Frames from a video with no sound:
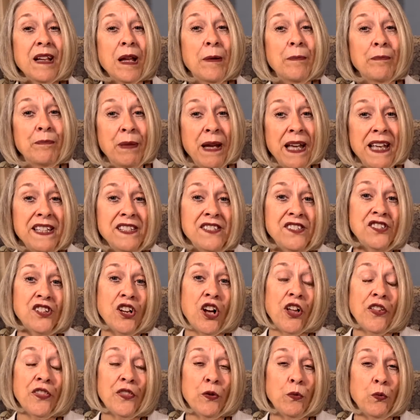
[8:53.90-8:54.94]
based
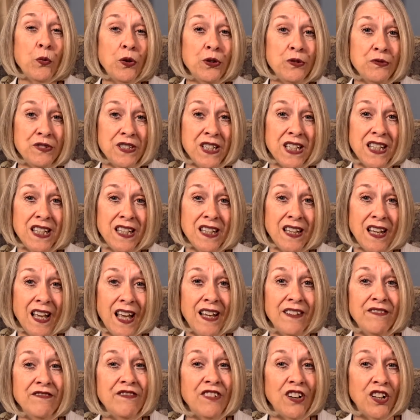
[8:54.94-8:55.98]
on the wounding
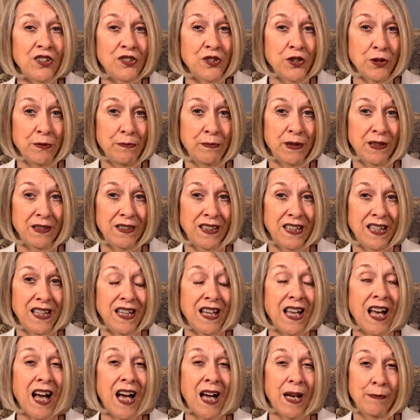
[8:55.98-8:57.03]
and vulnerability
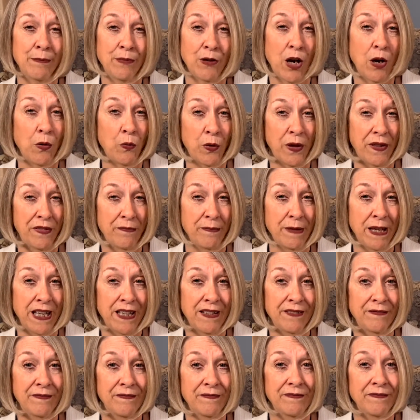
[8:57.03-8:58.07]
I brought with me.
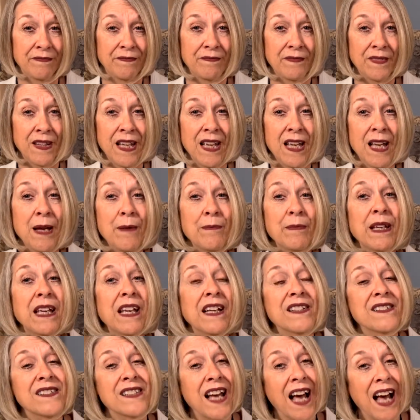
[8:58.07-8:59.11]

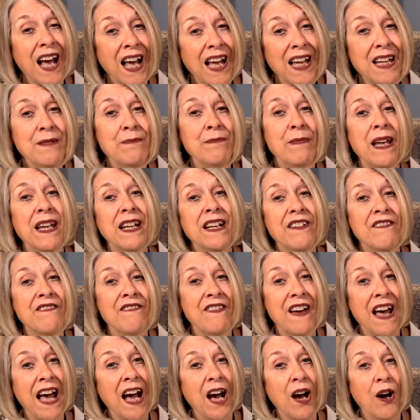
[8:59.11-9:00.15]
Because I'd made a
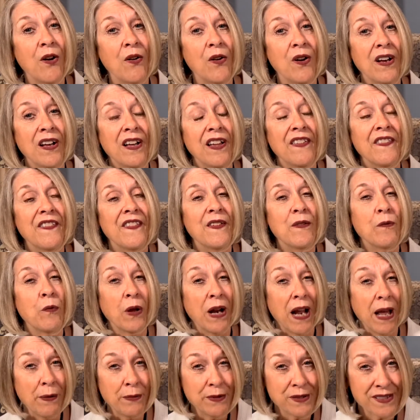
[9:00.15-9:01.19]
vow when
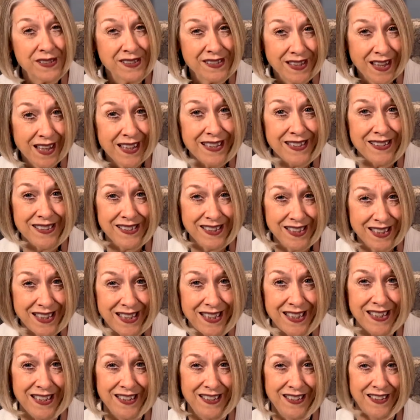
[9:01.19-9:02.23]
I was
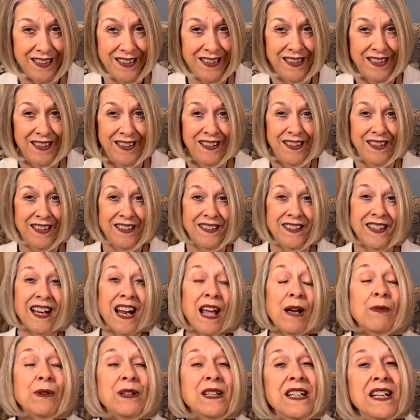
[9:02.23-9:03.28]
19 that I
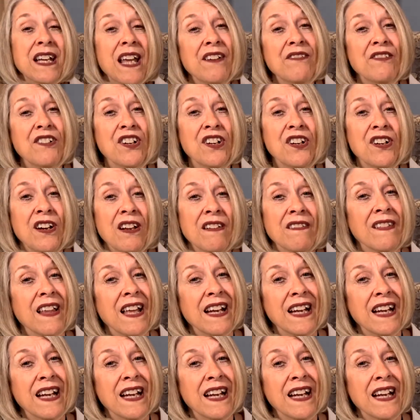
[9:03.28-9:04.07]
would never let